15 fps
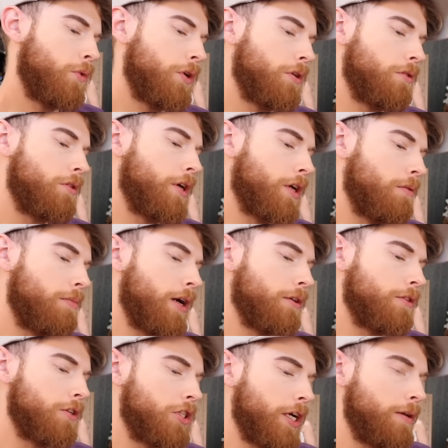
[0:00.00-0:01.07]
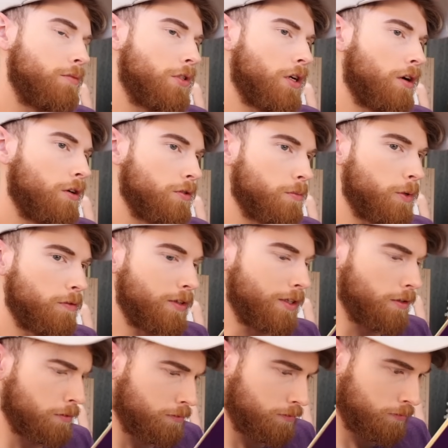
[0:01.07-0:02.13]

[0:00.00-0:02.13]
What do you think about the James Charles movie?